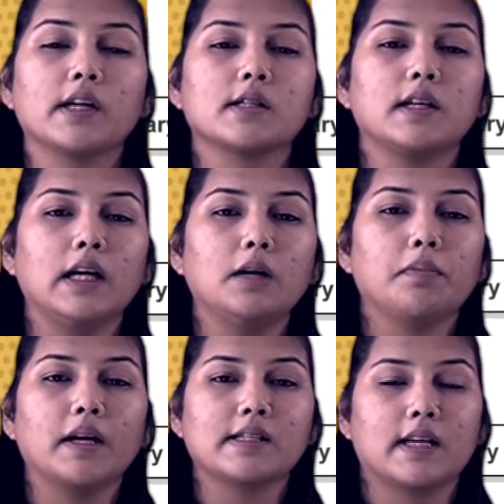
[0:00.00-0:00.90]
it's deep
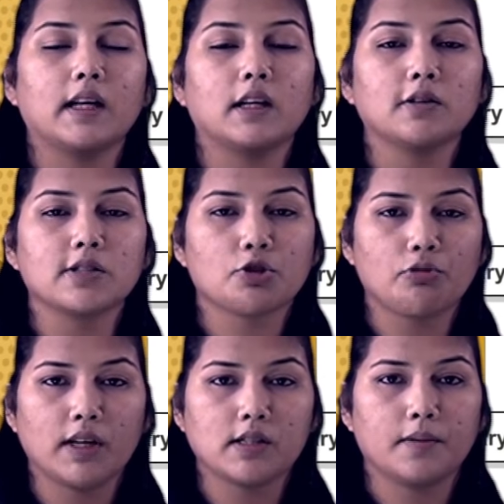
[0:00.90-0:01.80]
inside the Earth's
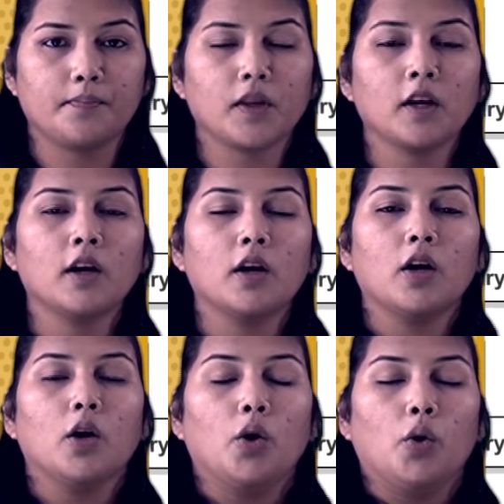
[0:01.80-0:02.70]
crust.
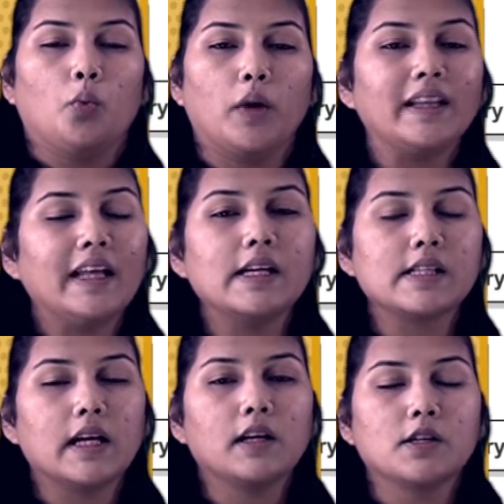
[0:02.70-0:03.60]
When these
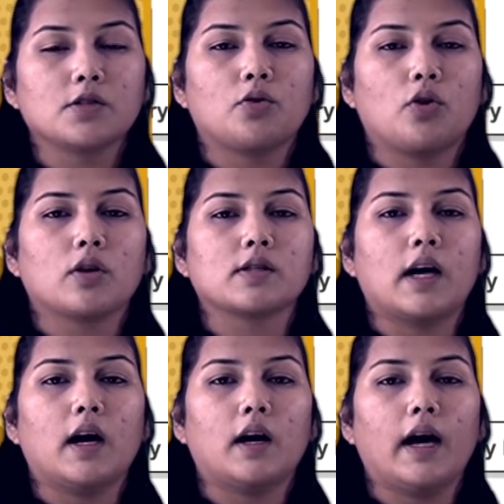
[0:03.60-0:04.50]
igneous rocks
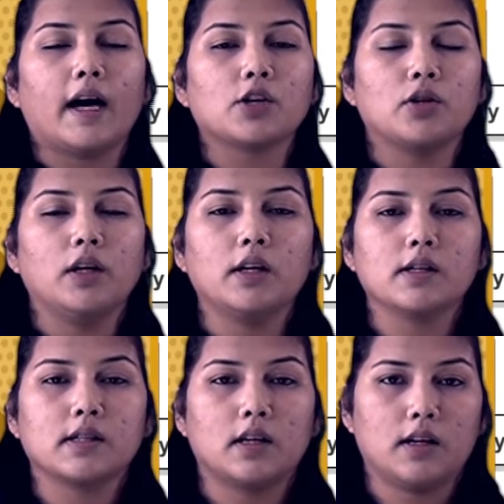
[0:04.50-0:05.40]
are actually
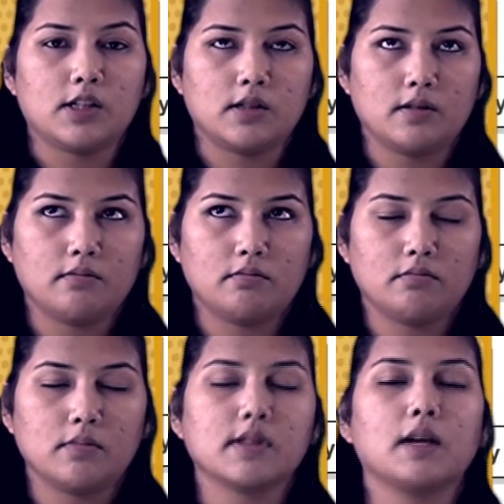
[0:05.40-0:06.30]

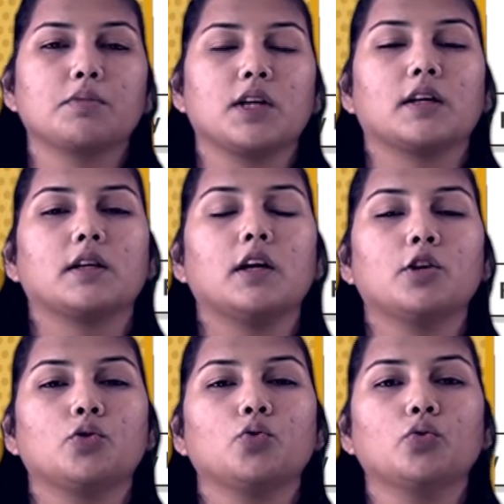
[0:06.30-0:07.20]
subjected
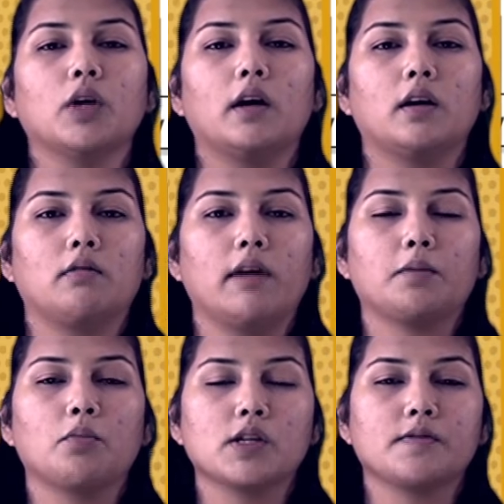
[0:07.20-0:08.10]
to
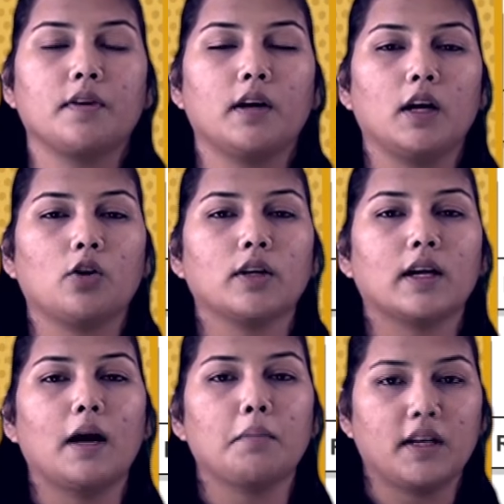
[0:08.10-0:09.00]
atmospheric or the
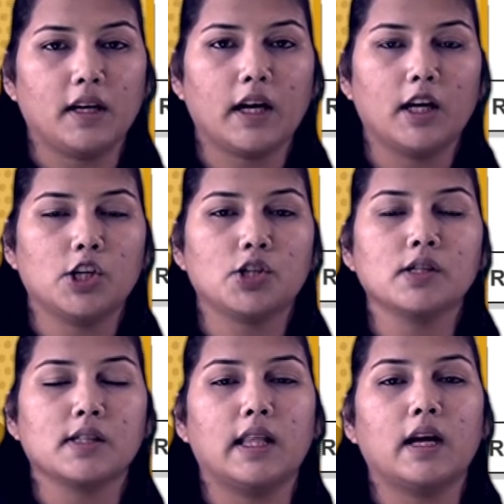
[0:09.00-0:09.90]
climatic
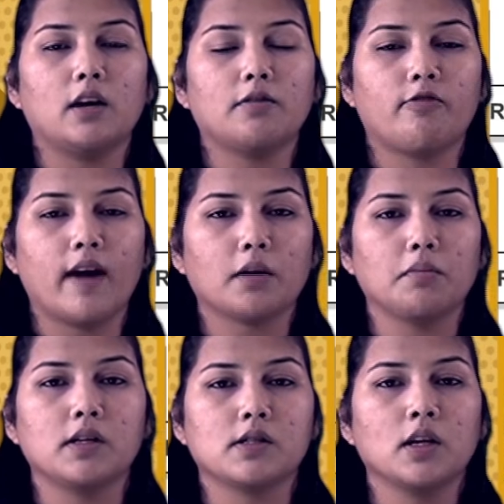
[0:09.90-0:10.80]
conditions, there are
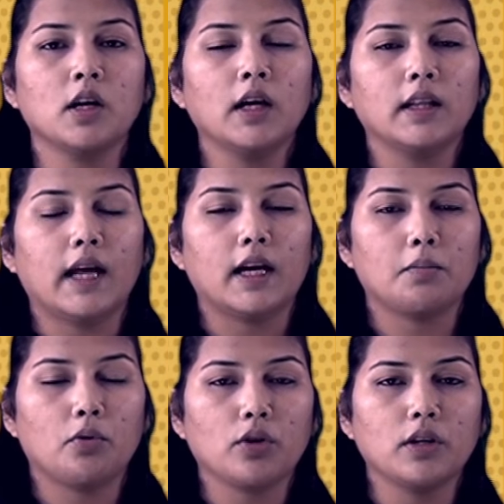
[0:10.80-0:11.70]
fragments that
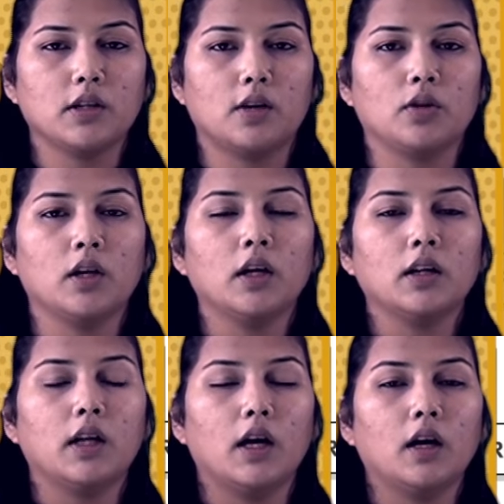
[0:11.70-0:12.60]
are broken down.
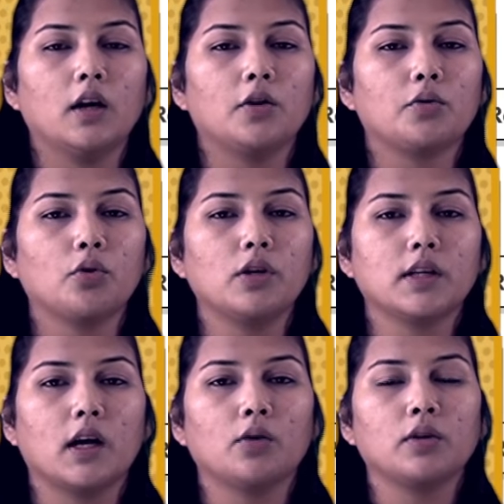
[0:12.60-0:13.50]
They roll
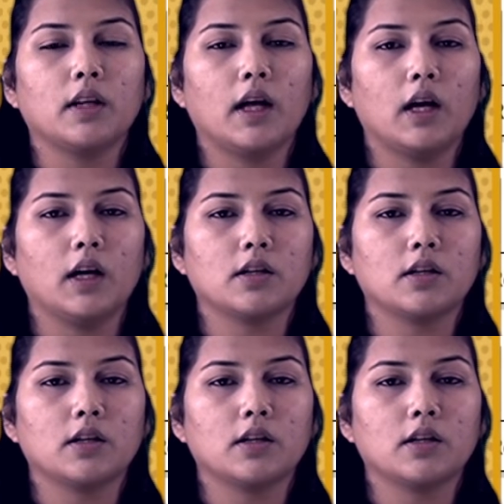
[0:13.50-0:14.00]
down, they